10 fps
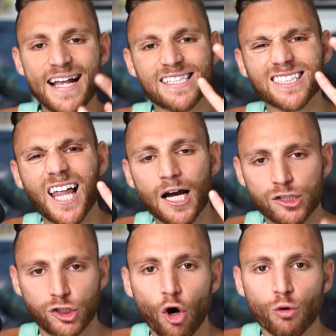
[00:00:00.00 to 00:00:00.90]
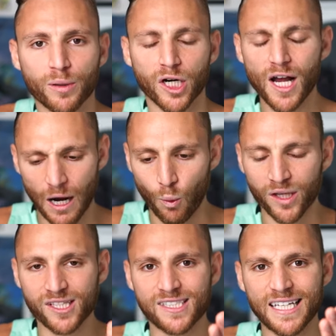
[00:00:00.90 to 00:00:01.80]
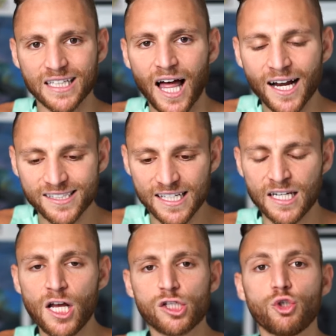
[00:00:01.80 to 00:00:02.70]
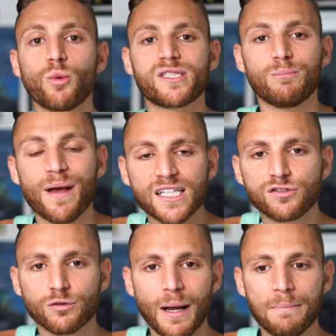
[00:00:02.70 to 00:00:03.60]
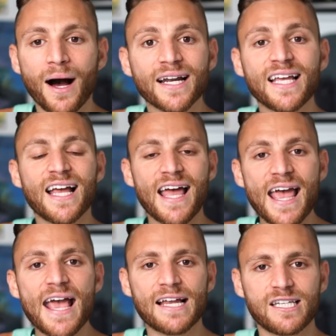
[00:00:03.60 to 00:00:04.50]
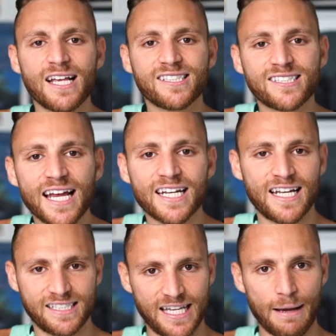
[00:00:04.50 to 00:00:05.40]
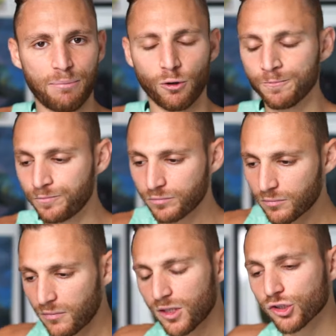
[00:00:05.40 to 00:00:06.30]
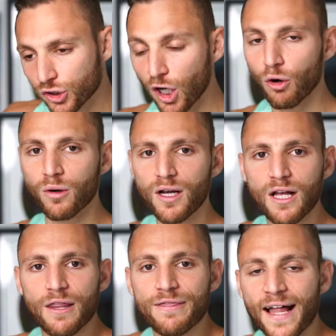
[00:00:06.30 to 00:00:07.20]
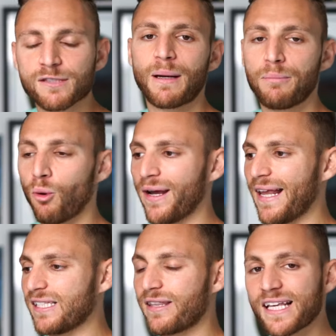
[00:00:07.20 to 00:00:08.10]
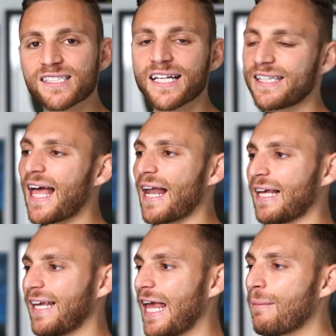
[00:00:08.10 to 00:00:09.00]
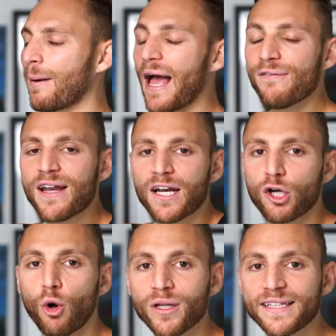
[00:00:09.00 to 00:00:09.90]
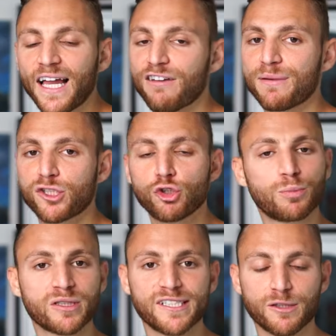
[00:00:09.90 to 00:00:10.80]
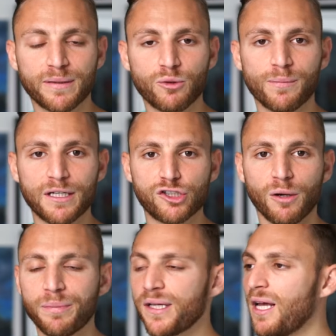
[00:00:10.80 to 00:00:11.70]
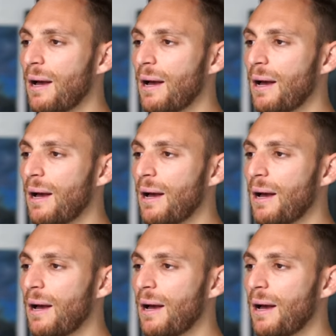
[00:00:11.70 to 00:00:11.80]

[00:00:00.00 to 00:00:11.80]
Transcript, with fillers: It's Locktober. I wanted to stay locked in, do what's best for my body, and set an example. So that's my point, is things like that. It came up. I haven't had a goal like that. I've been super disciplined with my jumping,